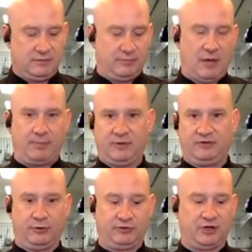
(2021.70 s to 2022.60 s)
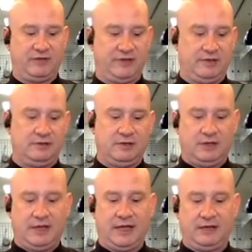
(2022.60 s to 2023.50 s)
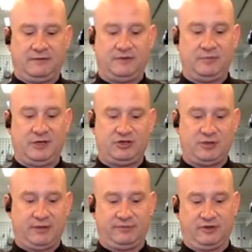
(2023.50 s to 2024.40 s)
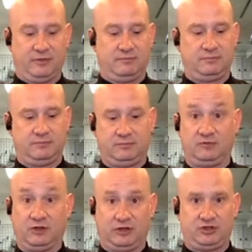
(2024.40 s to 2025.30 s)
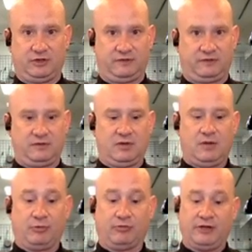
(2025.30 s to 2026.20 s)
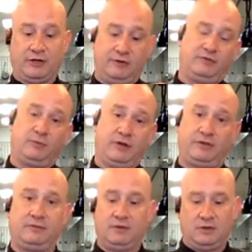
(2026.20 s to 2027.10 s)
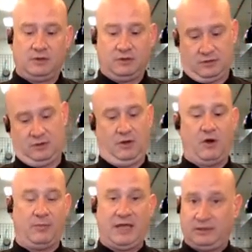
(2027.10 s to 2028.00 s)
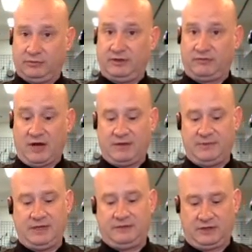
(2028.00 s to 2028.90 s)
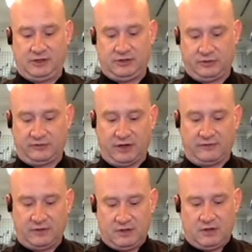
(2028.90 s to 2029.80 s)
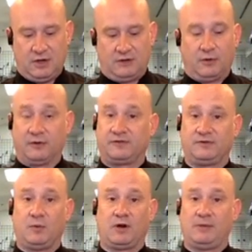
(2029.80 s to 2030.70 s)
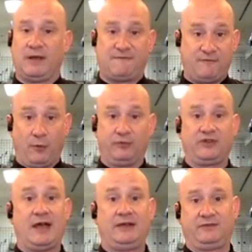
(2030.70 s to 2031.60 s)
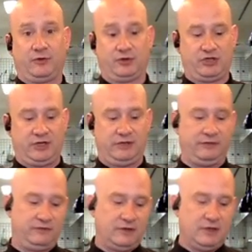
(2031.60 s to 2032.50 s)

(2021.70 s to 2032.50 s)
pop them in the toaster oven, and in a few minutes you have some delicious burritos with homemade refried beans that you did yourself. Of course, if you wanted to make full-size versions,